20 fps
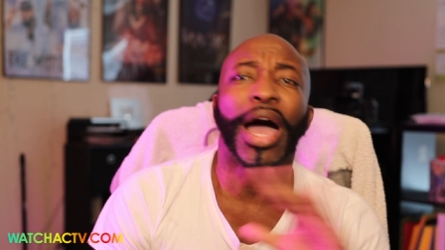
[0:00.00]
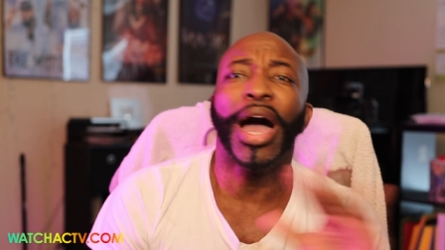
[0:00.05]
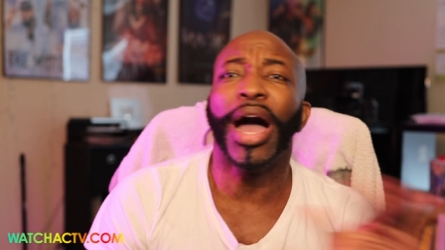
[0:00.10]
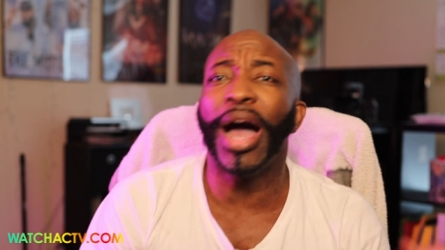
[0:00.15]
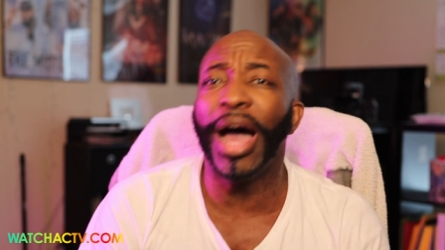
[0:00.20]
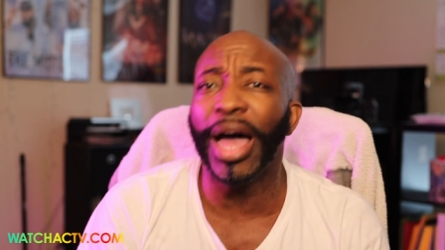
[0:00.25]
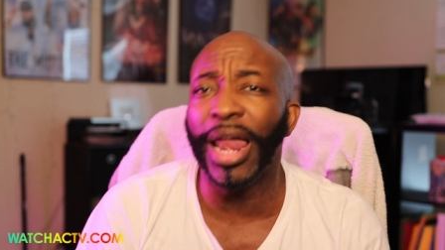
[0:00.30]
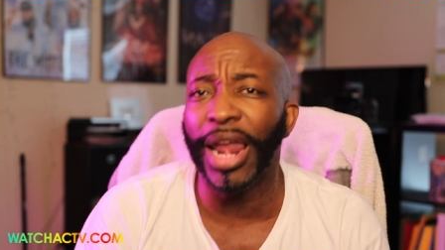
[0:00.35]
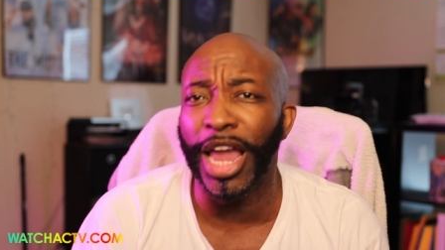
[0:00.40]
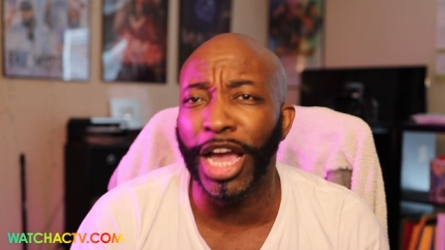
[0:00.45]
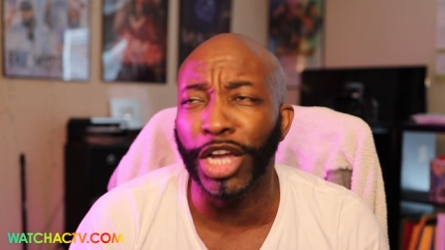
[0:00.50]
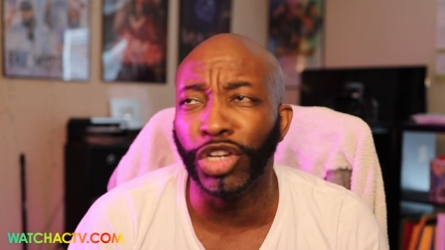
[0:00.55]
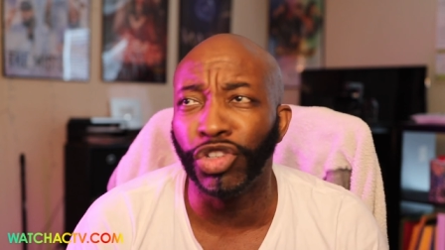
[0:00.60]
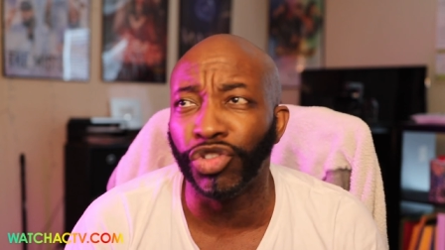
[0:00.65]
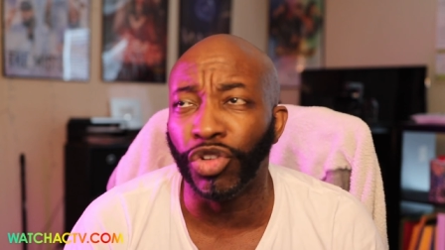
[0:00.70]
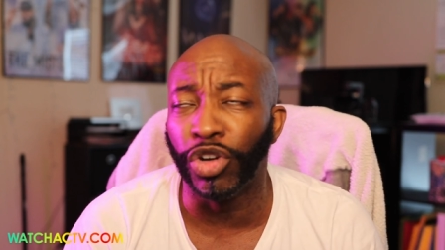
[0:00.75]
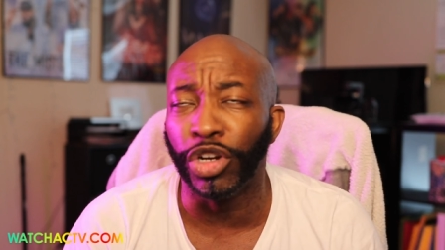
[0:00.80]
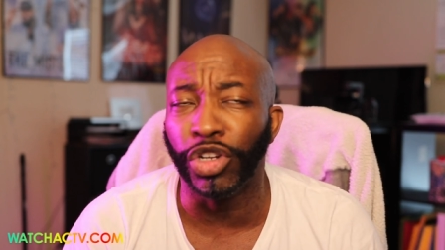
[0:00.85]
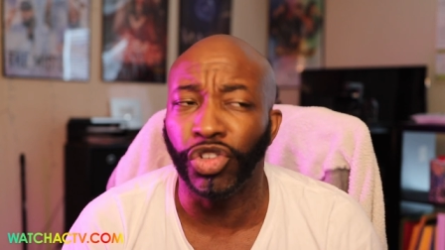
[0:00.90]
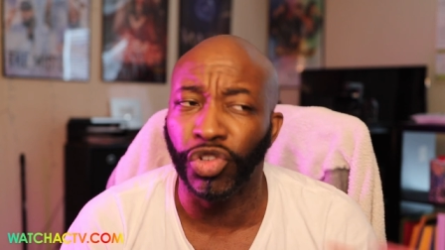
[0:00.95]
I like
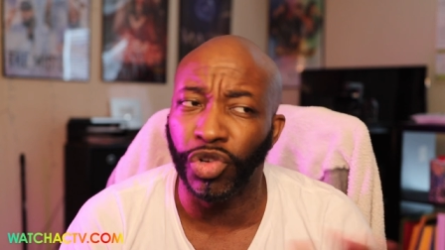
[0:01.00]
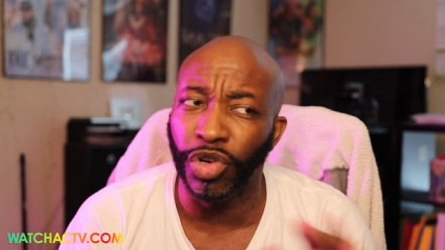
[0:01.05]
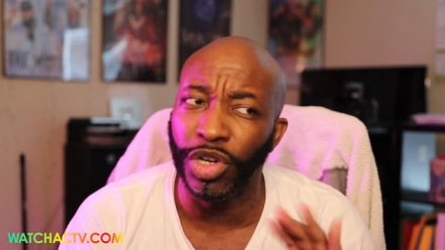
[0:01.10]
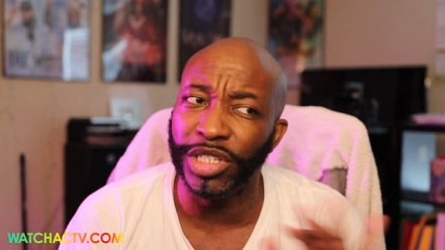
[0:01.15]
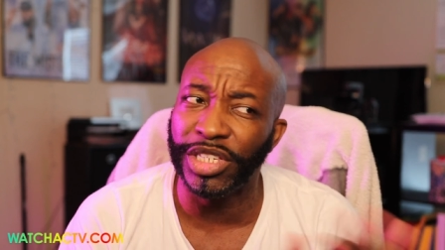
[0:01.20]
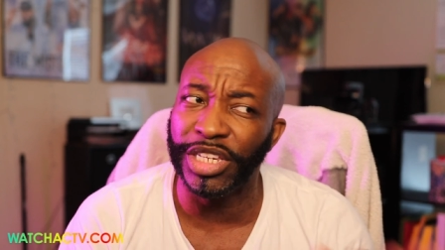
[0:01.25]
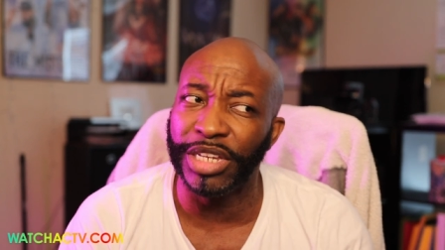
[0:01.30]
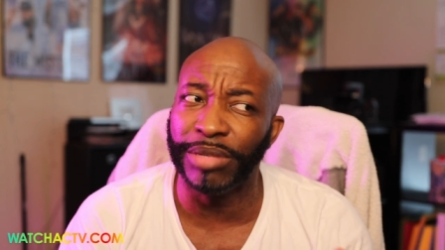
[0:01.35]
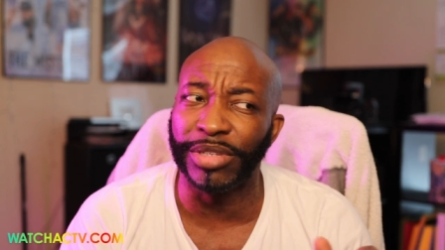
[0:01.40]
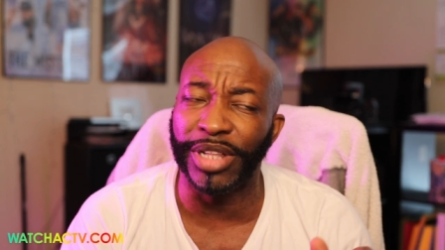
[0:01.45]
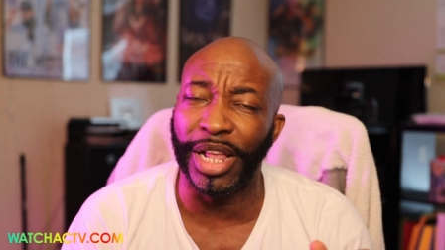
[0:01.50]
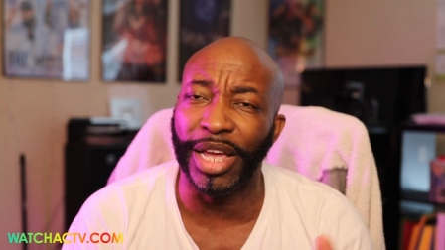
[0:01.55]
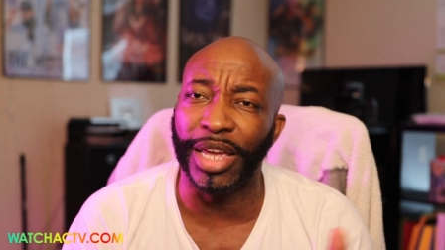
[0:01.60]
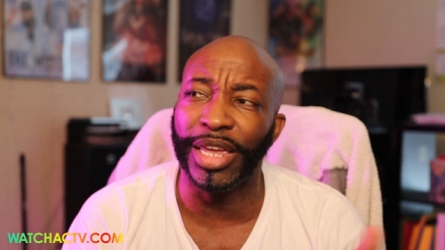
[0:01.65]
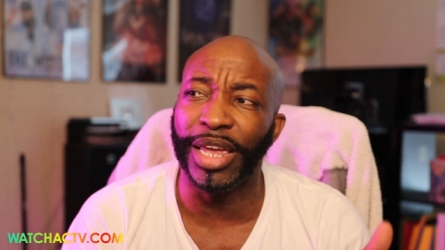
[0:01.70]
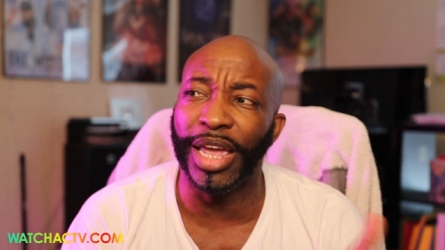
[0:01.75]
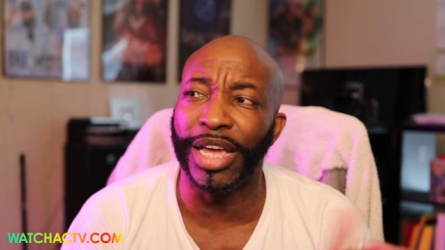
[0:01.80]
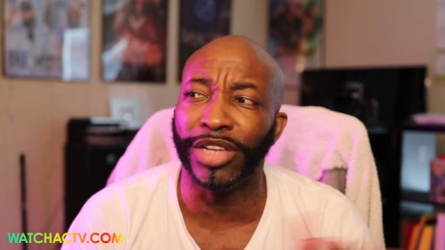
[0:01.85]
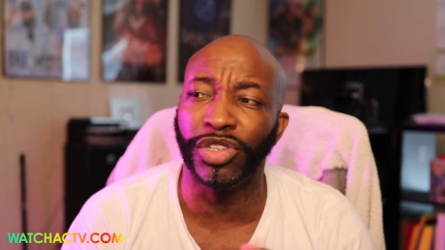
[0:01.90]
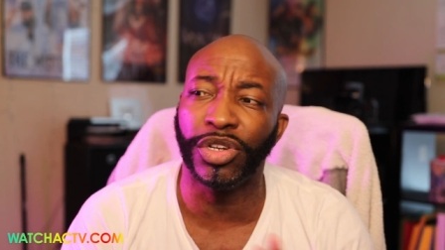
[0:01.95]
Troy. Troy seems like
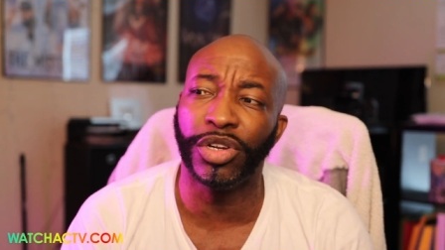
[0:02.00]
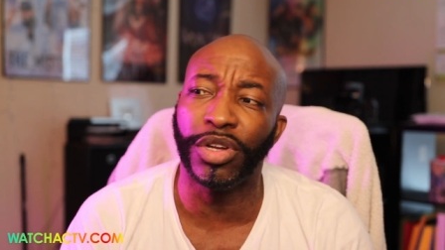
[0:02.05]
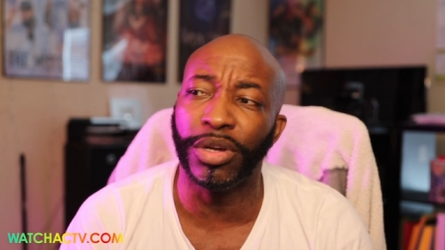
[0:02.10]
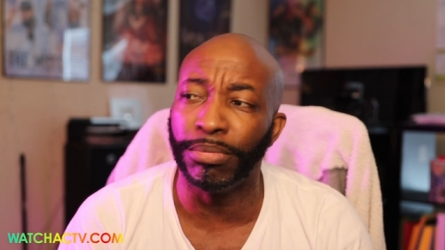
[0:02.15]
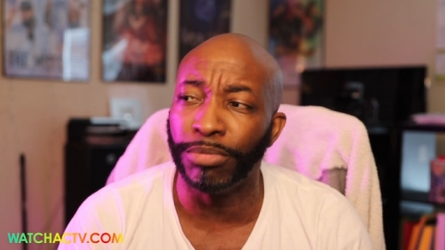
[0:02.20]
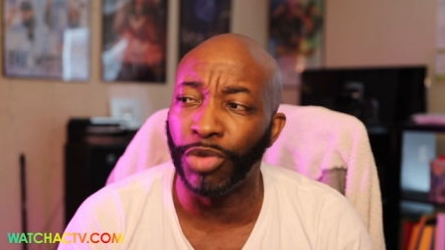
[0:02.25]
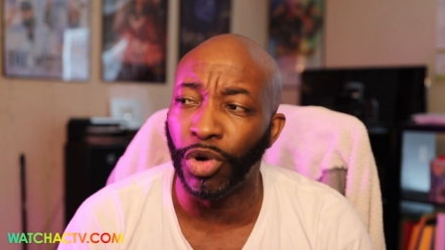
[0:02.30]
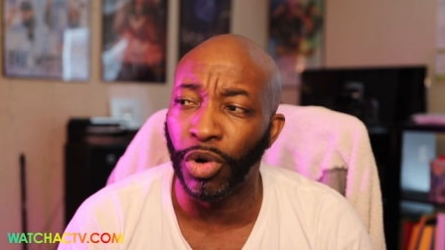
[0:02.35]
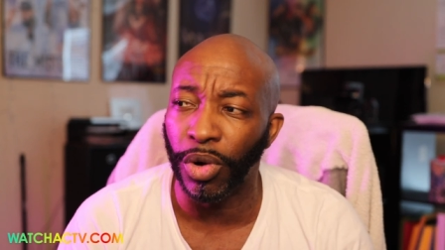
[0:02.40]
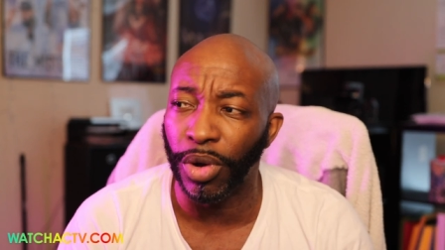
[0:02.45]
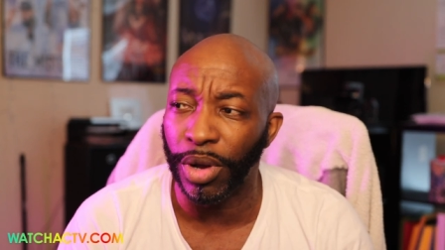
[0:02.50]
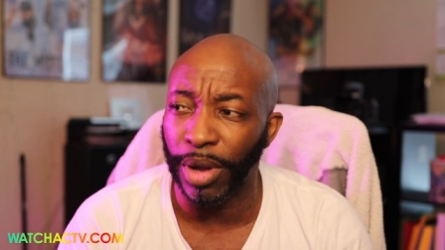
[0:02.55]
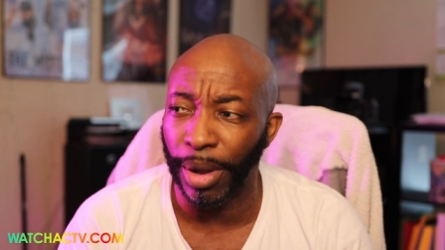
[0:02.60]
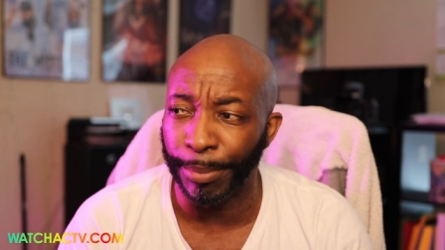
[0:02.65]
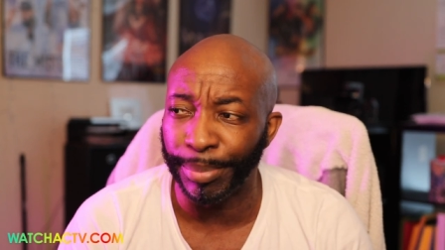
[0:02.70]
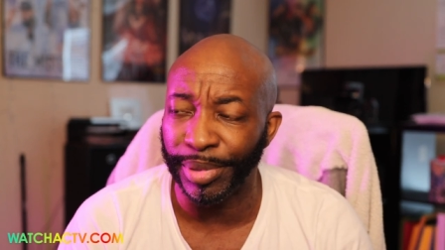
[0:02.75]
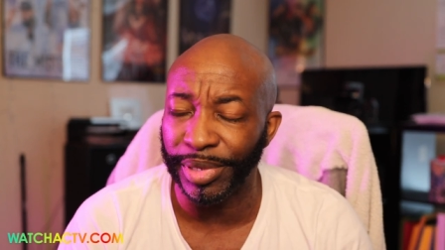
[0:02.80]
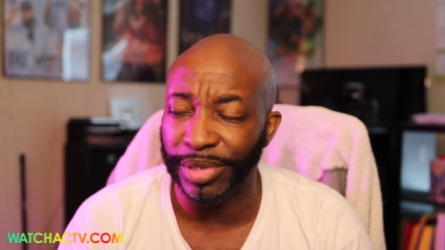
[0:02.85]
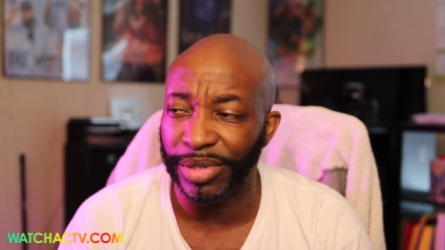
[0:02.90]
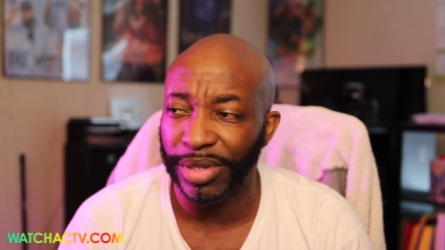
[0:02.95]
he has a good moral
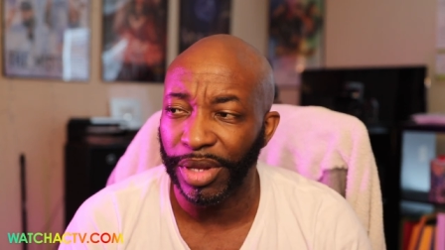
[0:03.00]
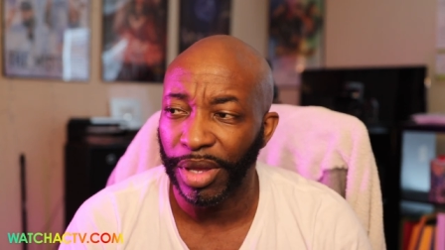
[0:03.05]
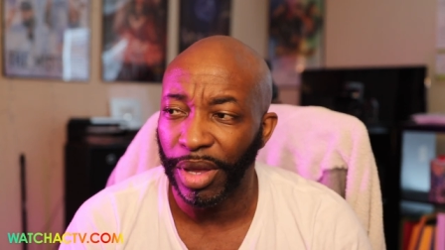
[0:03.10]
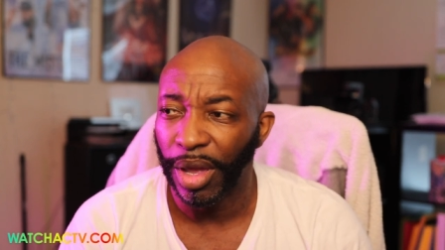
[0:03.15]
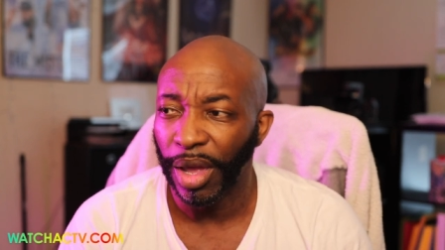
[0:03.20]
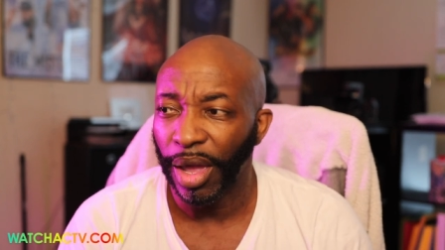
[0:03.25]
compass.